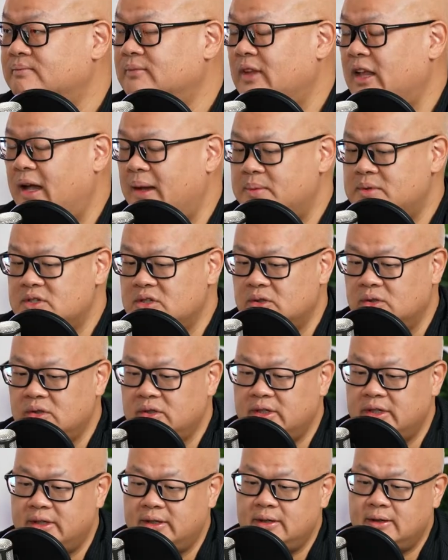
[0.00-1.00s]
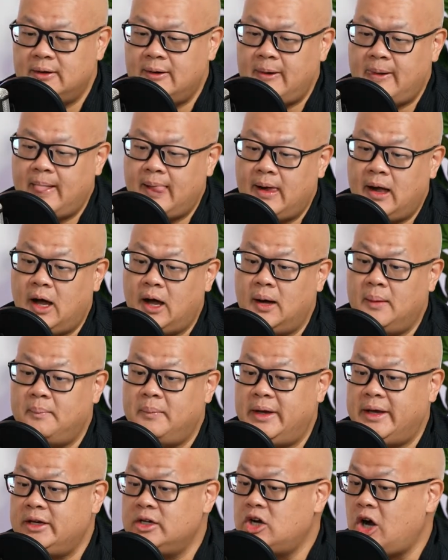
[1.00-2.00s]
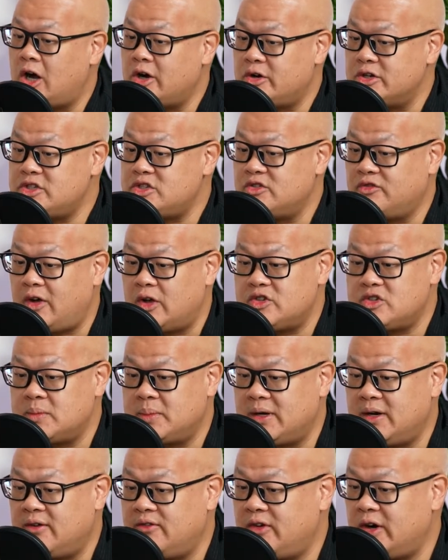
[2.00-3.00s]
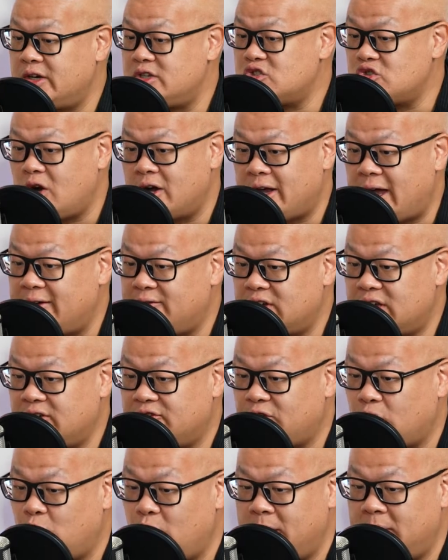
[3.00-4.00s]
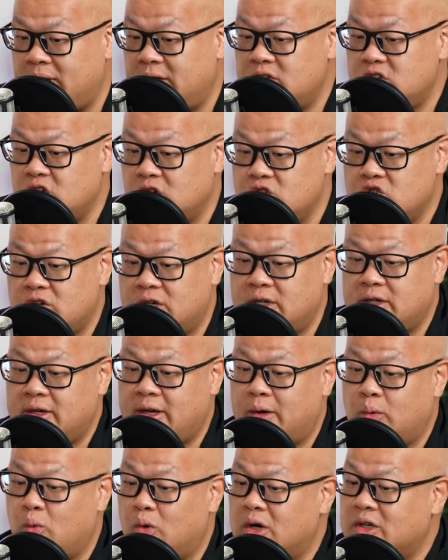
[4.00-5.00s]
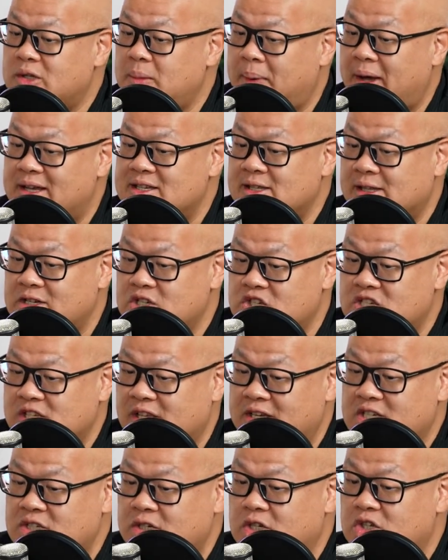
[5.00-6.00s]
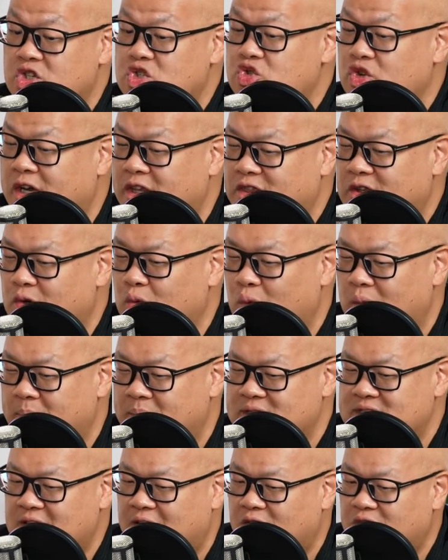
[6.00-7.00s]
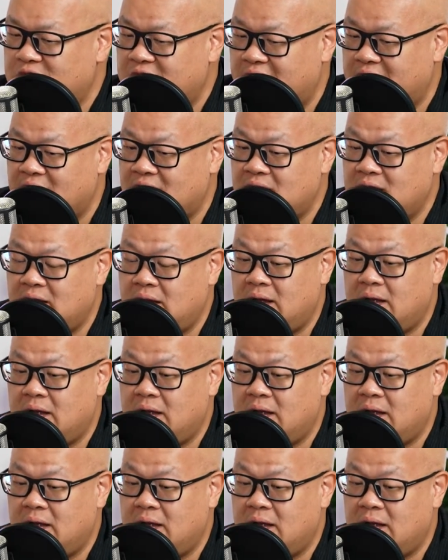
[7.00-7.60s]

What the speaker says: Absolutely. In Congress, you've also been a very strong advocate for women and children and worked to pass legislation to strengthen women's health care.